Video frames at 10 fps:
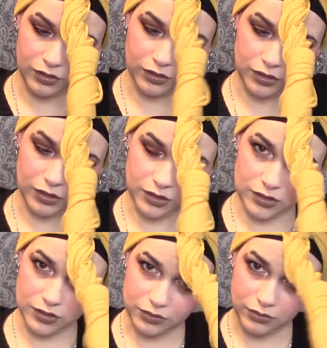like
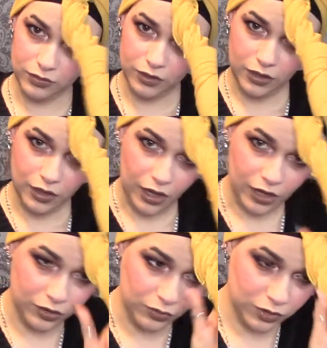so. And I
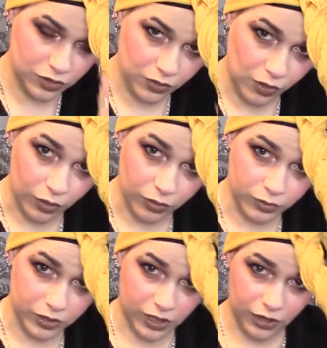don't want to do it all the
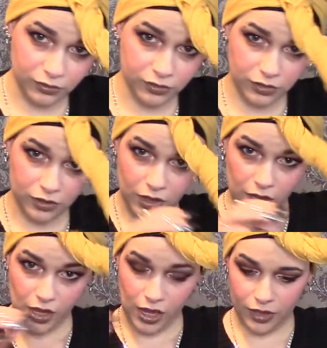way down.
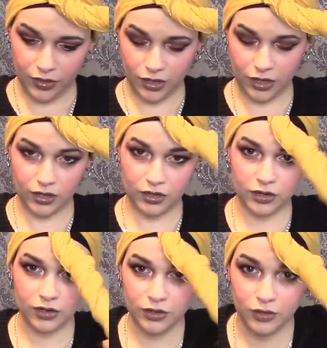And then
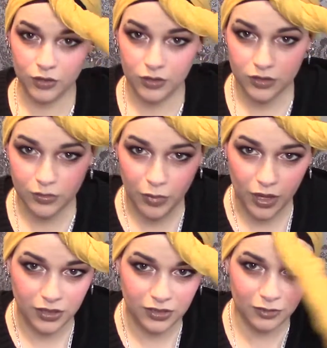
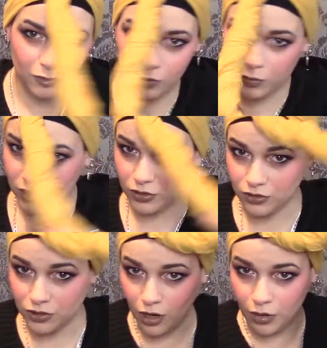depending what way your
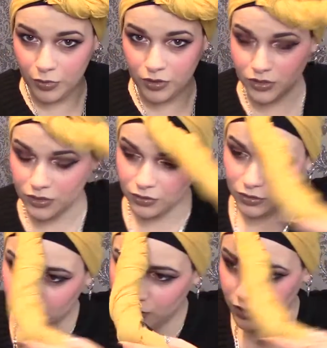turban's gonna,
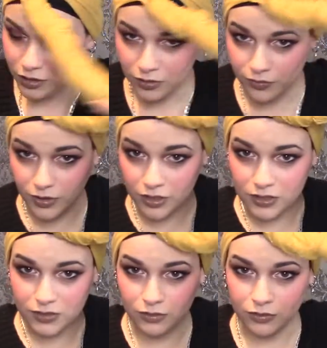you feel like it's
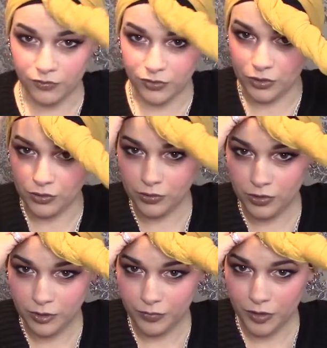gonna flow,
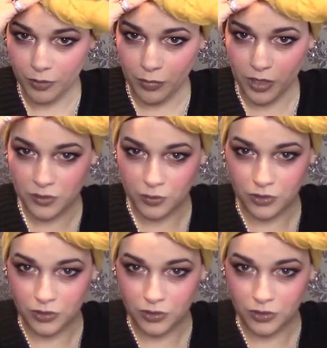mine's wanting to